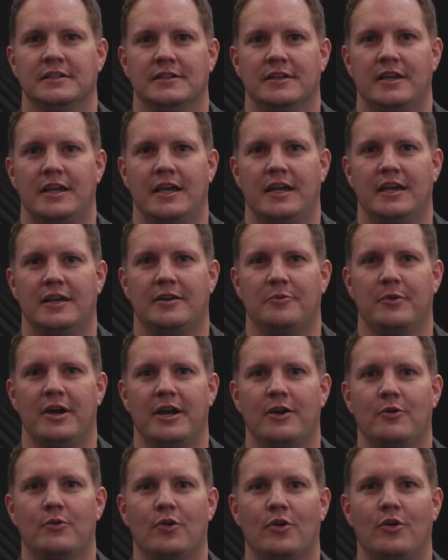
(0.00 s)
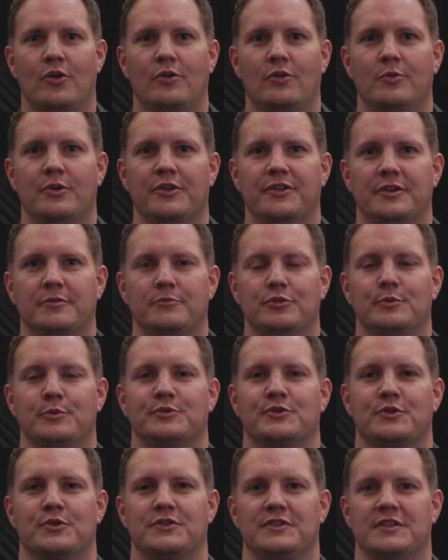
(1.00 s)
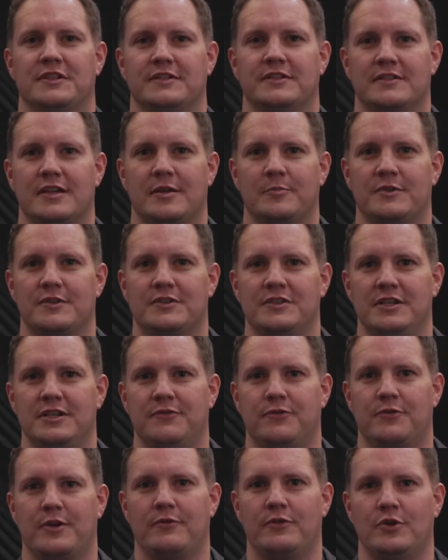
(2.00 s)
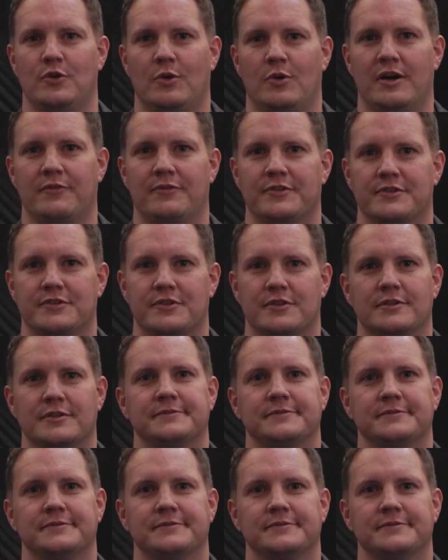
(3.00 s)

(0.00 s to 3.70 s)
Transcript: And my role within Boomsourcing is I'm the Chief Revenue Officer.